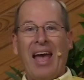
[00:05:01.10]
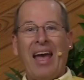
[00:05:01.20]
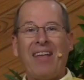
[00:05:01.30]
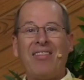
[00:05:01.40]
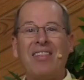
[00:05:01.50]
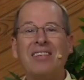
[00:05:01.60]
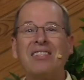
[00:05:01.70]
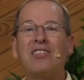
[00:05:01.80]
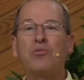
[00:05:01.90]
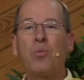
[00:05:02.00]
And this
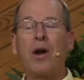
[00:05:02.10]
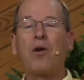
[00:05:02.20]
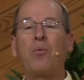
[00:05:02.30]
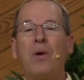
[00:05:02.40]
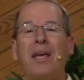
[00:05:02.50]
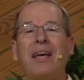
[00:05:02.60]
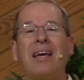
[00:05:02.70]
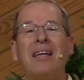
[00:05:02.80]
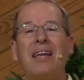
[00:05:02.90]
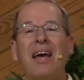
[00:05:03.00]
is where we
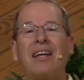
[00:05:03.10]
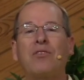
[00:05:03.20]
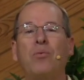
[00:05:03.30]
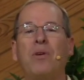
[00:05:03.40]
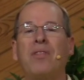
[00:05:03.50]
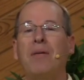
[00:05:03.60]
connect with the